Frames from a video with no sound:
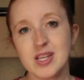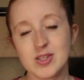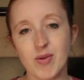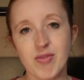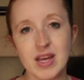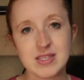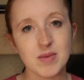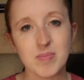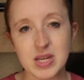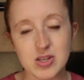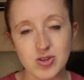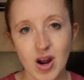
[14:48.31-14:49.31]
So, if that's a
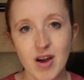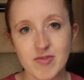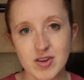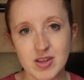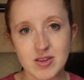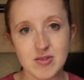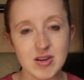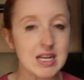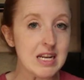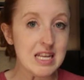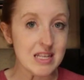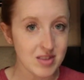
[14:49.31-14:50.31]
big draw for you, and
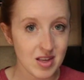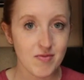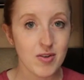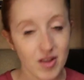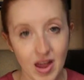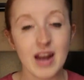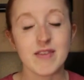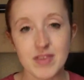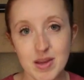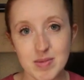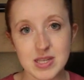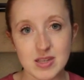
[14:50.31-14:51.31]
it is for a lot of
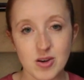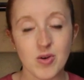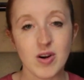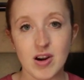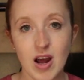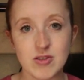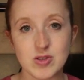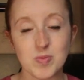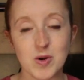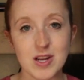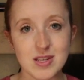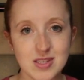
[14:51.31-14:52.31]
families at Coronado
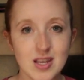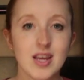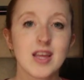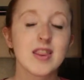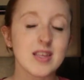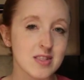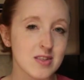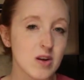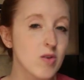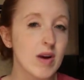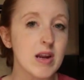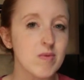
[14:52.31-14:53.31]
Springs, this is a
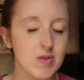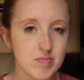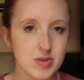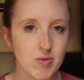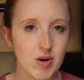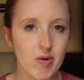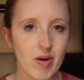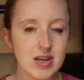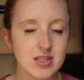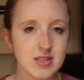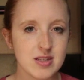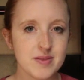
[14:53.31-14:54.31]
great room to
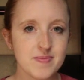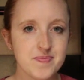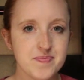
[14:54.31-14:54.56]
request.